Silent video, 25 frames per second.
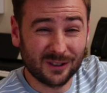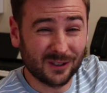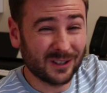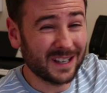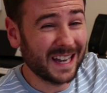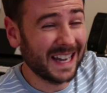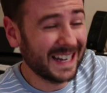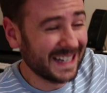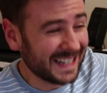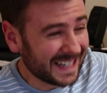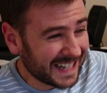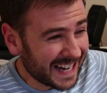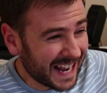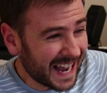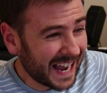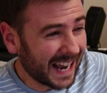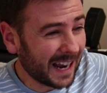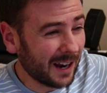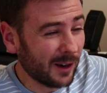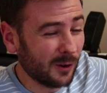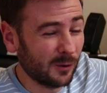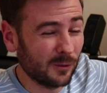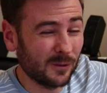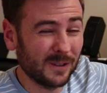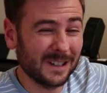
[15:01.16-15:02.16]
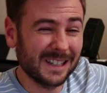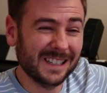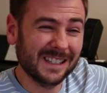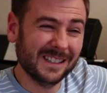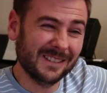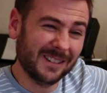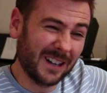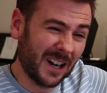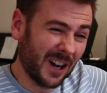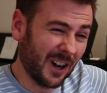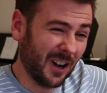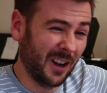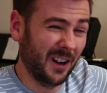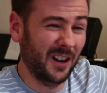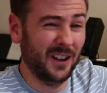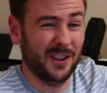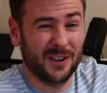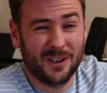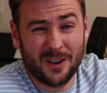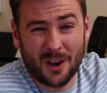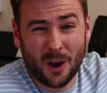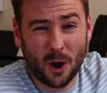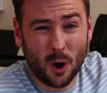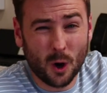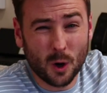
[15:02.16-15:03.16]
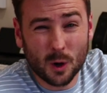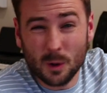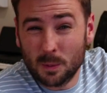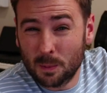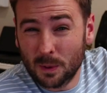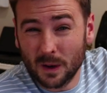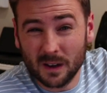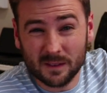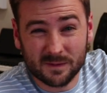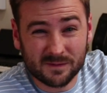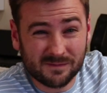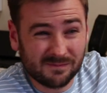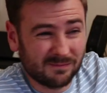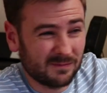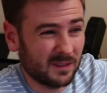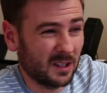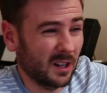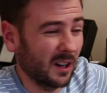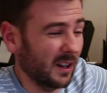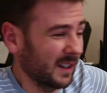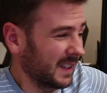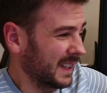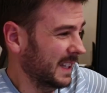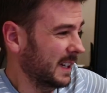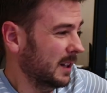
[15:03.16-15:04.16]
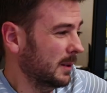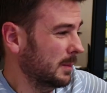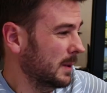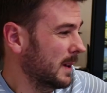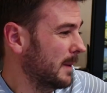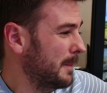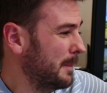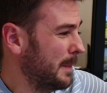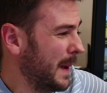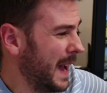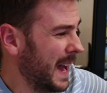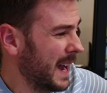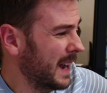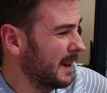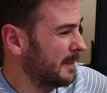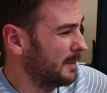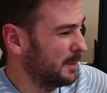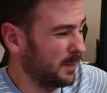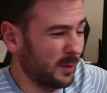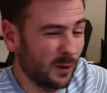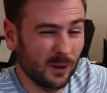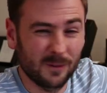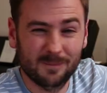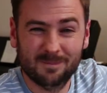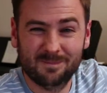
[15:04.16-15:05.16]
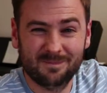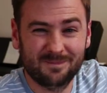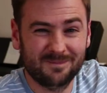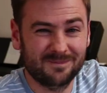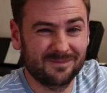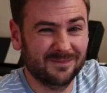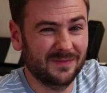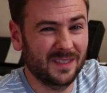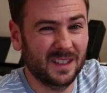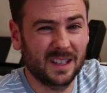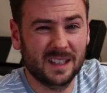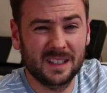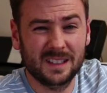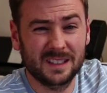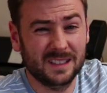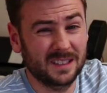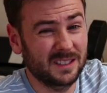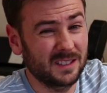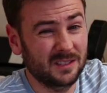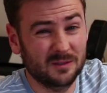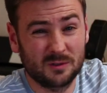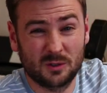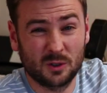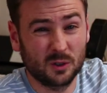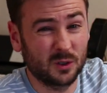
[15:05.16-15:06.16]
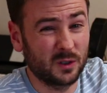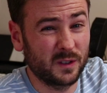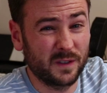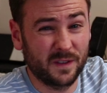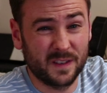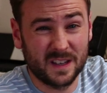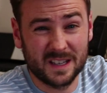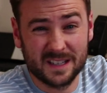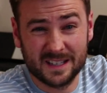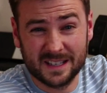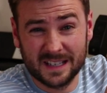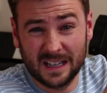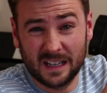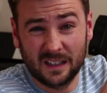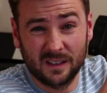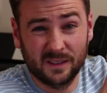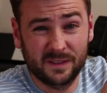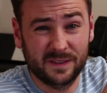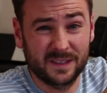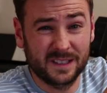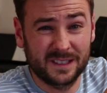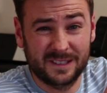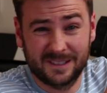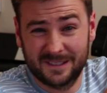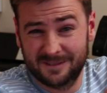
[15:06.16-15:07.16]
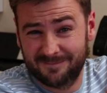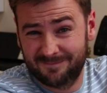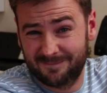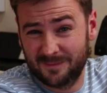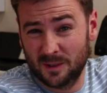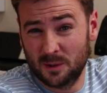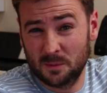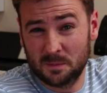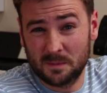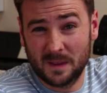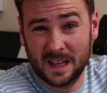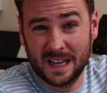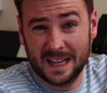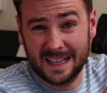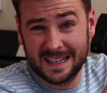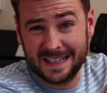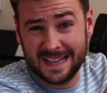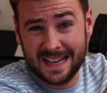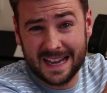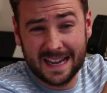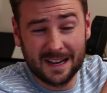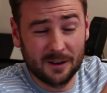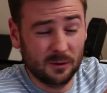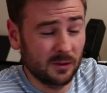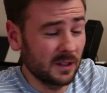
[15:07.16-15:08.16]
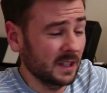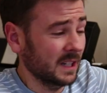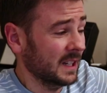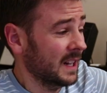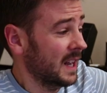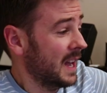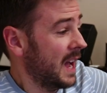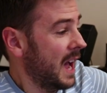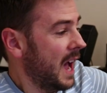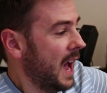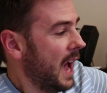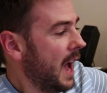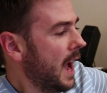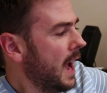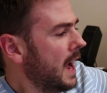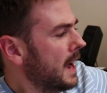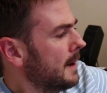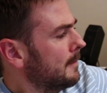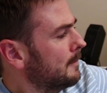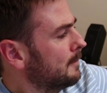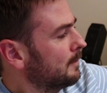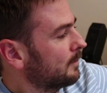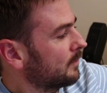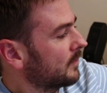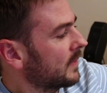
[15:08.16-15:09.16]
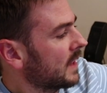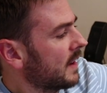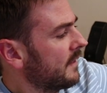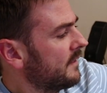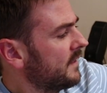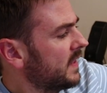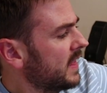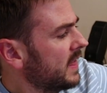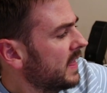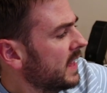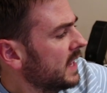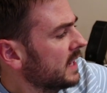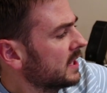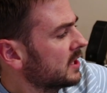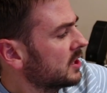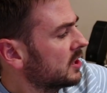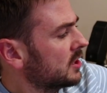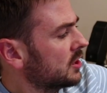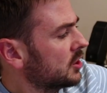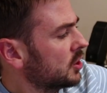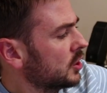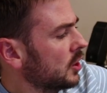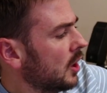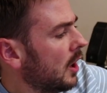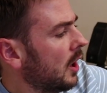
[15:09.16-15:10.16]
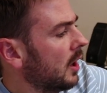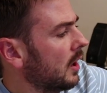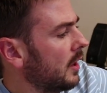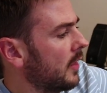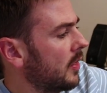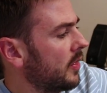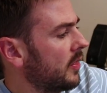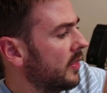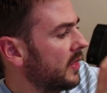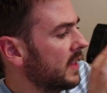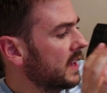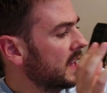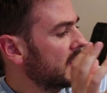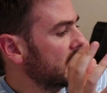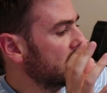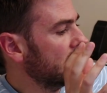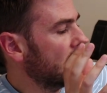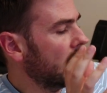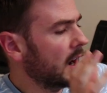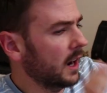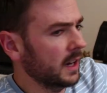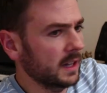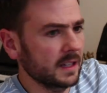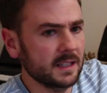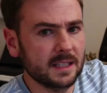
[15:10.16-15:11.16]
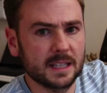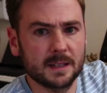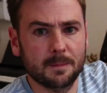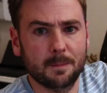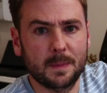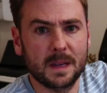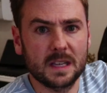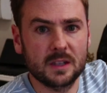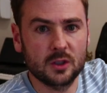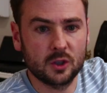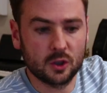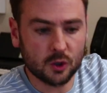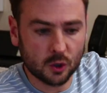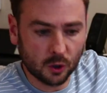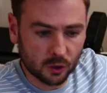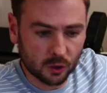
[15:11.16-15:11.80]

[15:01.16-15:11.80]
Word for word: to look at now. I hope I've got a little bit better, but uh, you judge for yourself, it's up there now. Um, for this shot, the island had been